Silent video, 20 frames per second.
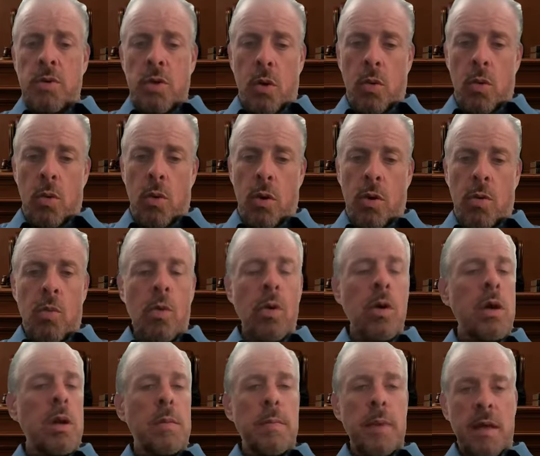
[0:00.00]
But don't worry,
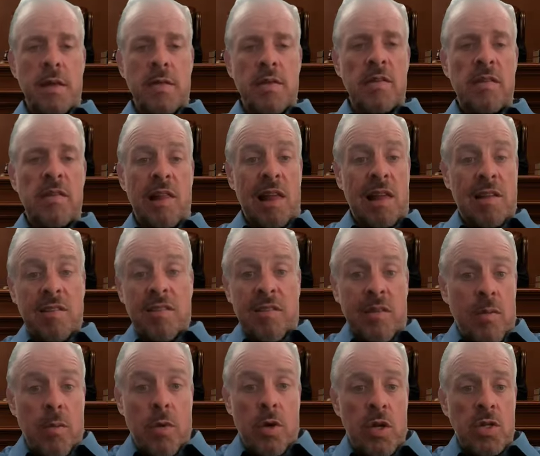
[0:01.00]
we're going to make this class
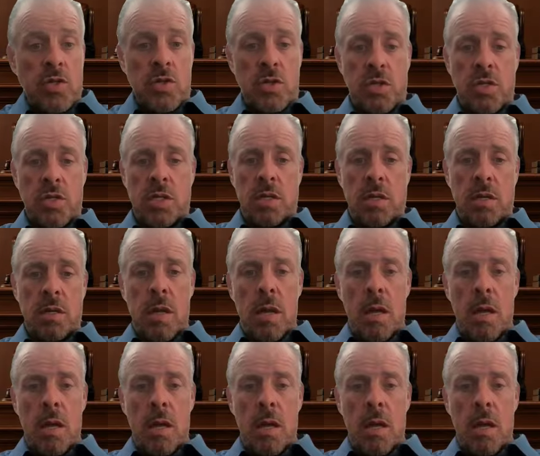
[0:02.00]
somewhat interesting.